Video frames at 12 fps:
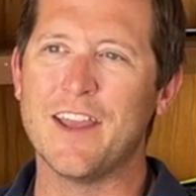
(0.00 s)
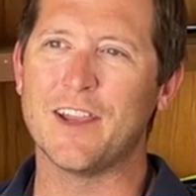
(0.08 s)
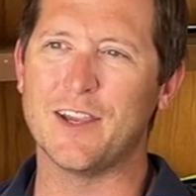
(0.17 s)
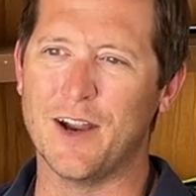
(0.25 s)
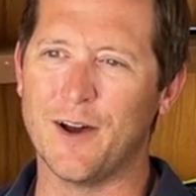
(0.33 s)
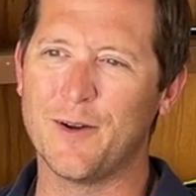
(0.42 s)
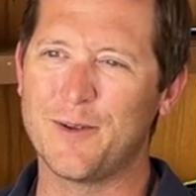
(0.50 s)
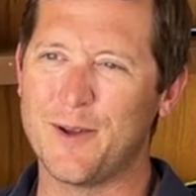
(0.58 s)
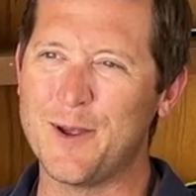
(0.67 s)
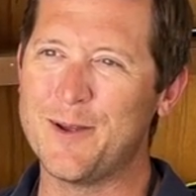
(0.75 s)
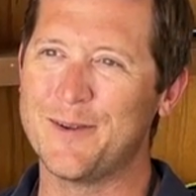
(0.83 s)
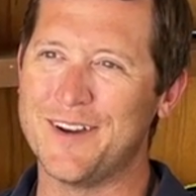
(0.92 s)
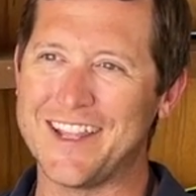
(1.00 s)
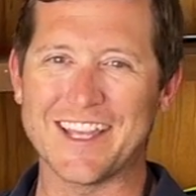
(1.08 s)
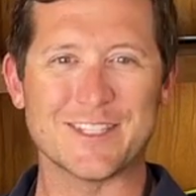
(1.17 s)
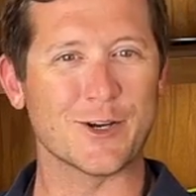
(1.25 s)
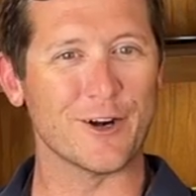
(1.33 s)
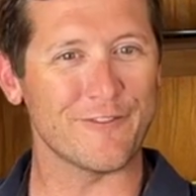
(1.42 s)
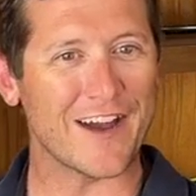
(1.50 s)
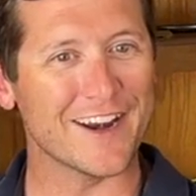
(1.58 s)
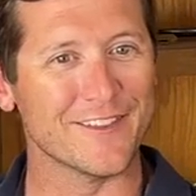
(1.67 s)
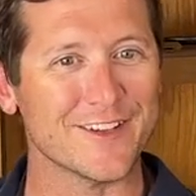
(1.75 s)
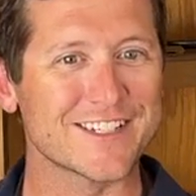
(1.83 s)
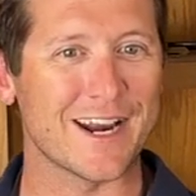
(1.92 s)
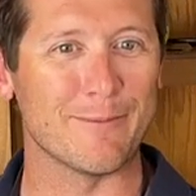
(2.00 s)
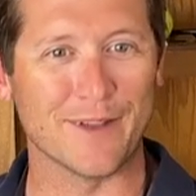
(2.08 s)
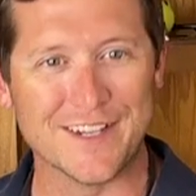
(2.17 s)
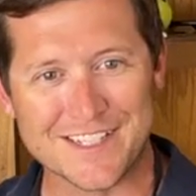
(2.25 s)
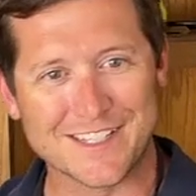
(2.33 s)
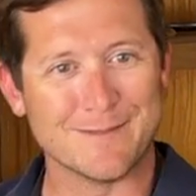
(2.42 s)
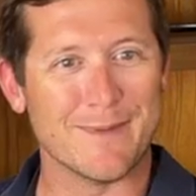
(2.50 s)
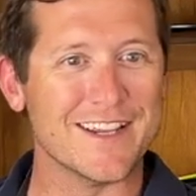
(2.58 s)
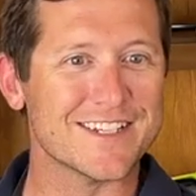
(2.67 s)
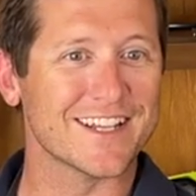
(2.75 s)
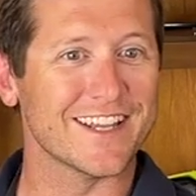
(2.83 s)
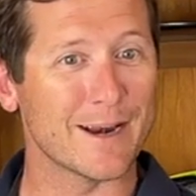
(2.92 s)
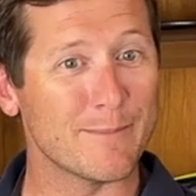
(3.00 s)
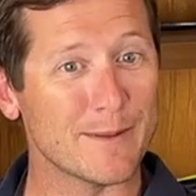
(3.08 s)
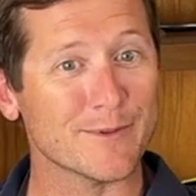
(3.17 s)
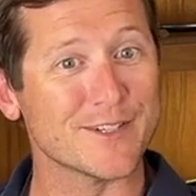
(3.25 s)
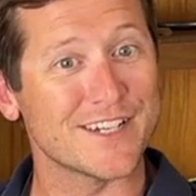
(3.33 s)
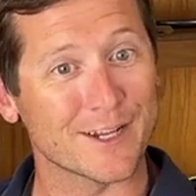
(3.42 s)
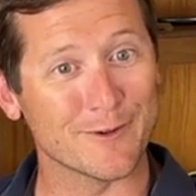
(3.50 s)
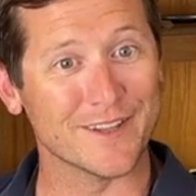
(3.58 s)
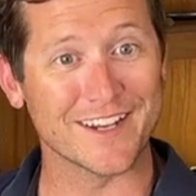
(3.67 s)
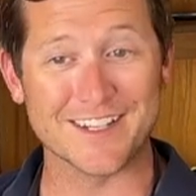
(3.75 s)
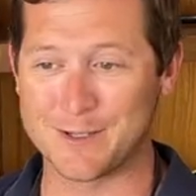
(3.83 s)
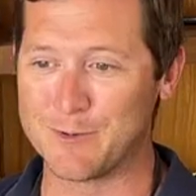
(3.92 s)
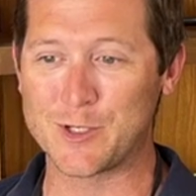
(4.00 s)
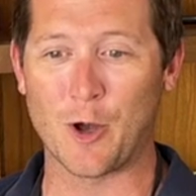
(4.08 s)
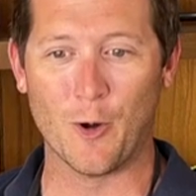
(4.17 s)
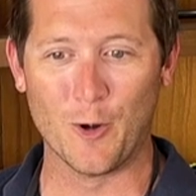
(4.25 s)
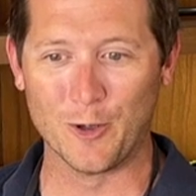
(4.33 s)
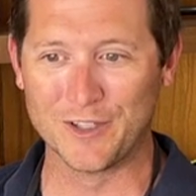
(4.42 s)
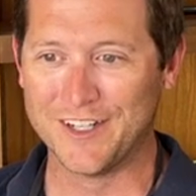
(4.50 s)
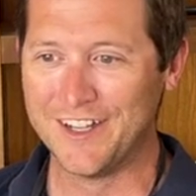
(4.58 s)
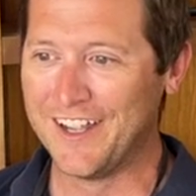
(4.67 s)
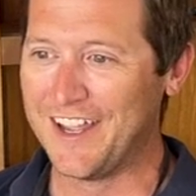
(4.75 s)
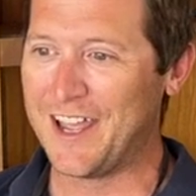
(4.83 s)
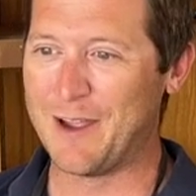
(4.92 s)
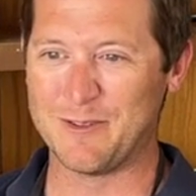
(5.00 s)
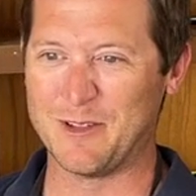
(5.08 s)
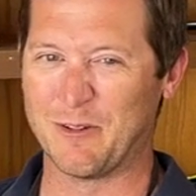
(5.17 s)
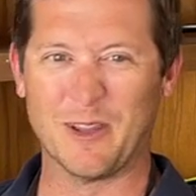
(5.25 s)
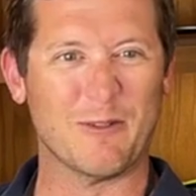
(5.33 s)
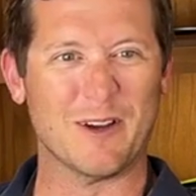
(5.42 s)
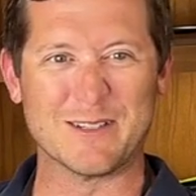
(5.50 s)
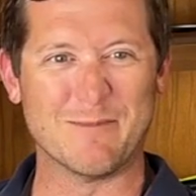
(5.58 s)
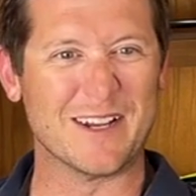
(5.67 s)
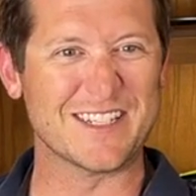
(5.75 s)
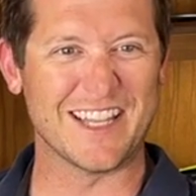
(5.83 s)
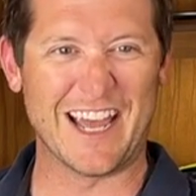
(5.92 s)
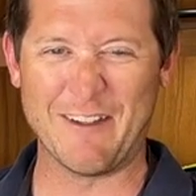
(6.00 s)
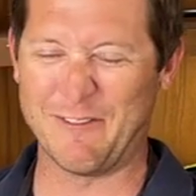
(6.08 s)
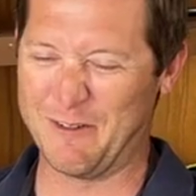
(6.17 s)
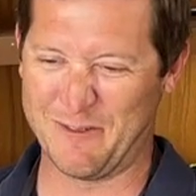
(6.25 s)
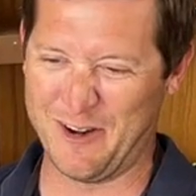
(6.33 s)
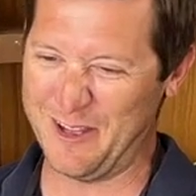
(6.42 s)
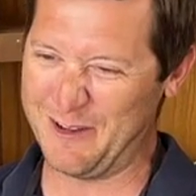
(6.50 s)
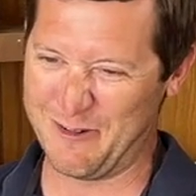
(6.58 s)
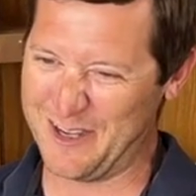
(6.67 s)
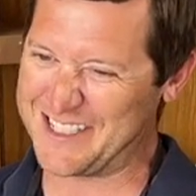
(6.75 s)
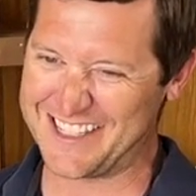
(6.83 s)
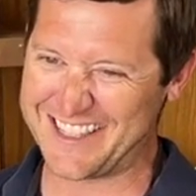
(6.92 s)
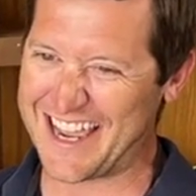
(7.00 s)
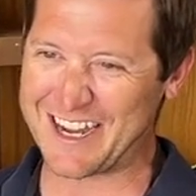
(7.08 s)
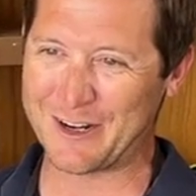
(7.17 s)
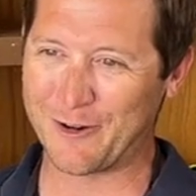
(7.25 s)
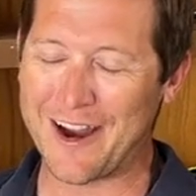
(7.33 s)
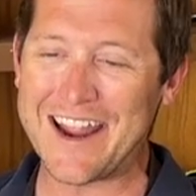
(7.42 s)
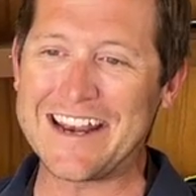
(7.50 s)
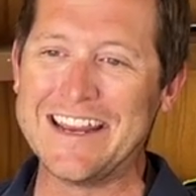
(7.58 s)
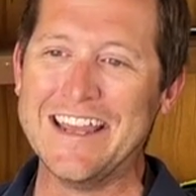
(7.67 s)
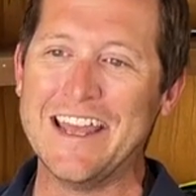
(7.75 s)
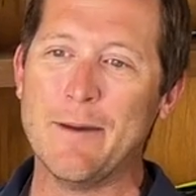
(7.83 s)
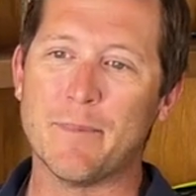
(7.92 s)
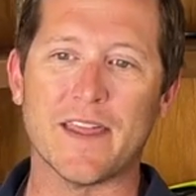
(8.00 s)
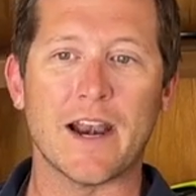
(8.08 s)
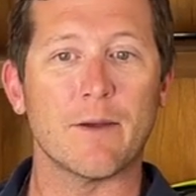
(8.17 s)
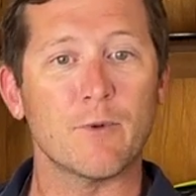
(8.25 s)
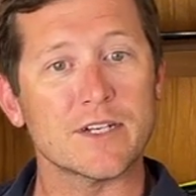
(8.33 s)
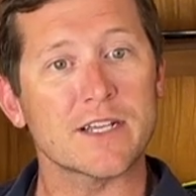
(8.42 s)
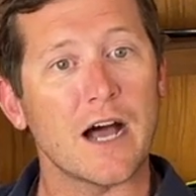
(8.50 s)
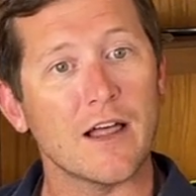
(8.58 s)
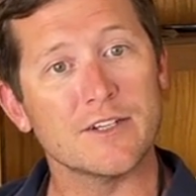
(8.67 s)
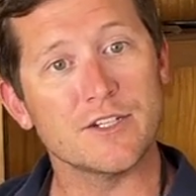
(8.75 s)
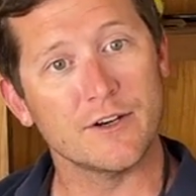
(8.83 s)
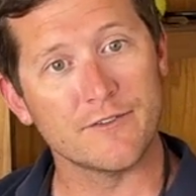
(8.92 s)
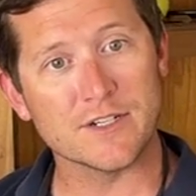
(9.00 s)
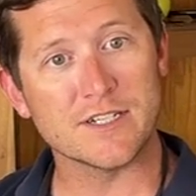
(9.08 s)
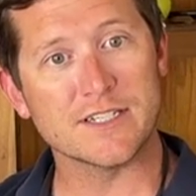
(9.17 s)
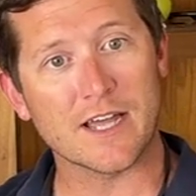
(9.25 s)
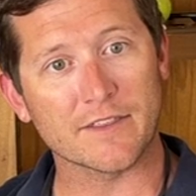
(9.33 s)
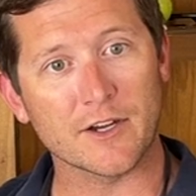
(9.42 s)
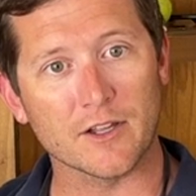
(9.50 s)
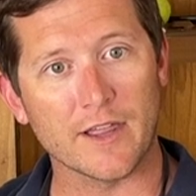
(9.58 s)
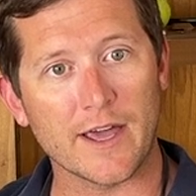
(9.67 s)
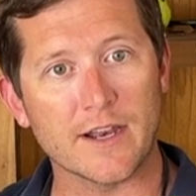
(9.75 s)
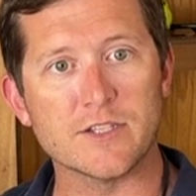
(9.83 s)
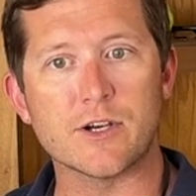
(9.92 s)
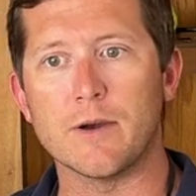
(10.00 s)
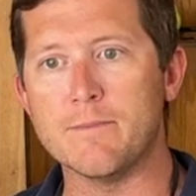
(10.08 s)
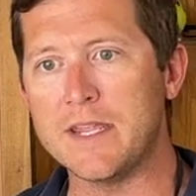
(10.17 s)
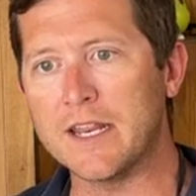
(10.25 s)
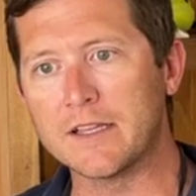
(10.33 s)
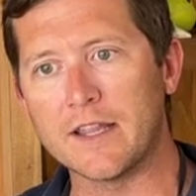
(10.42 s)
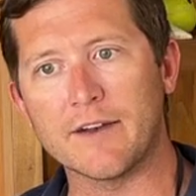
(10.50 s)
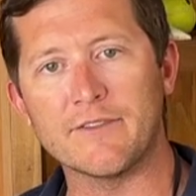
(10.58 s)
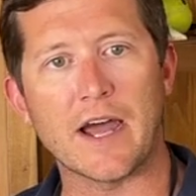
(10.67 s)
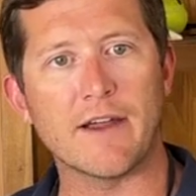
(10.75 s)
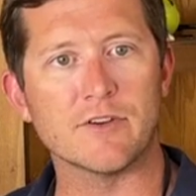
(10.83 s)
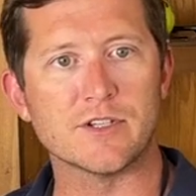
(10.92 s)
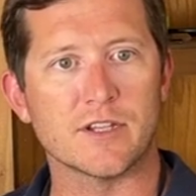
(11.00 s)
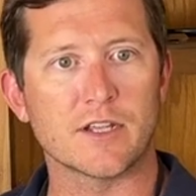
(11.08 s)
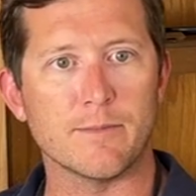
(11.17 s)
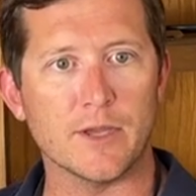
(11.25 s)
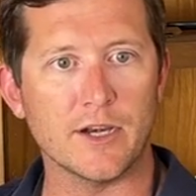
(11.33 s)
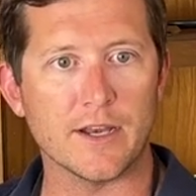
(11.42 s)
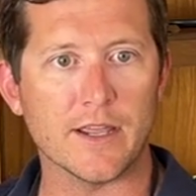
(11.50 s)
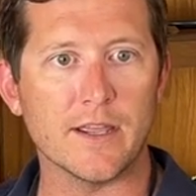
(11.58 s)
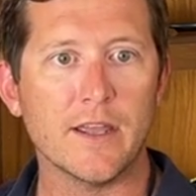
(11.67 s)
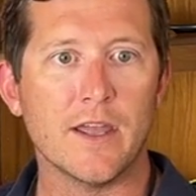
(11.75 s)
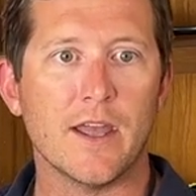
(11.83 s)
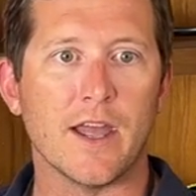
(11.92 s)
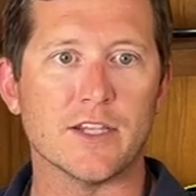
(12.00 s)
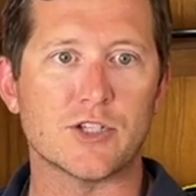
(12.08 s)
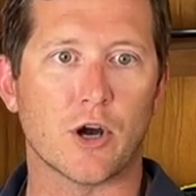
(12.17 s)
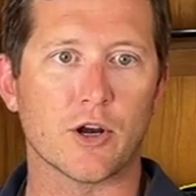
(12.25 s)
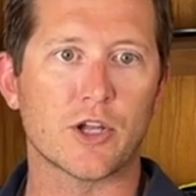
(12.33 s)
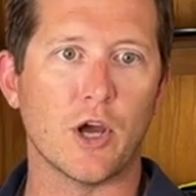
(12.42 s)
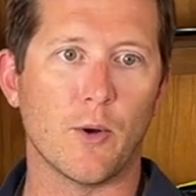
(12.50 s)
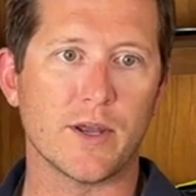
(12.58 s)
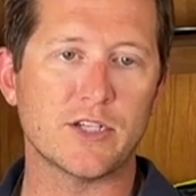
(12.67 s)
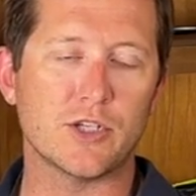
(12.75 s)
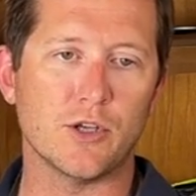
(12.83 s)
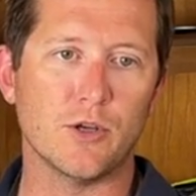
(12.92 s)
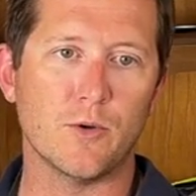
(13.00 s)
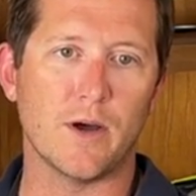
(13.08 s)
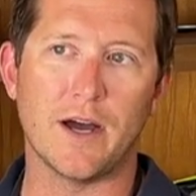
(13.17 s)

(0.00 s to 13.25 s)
You know, when you get certified in those kind of places, it's amazing. A lot of people stick with it because it was cold. There really wasn't much life. It really wasn't that great. But then I went to college at the University of South Carolina and started meeting a lot of divers in the community and started going to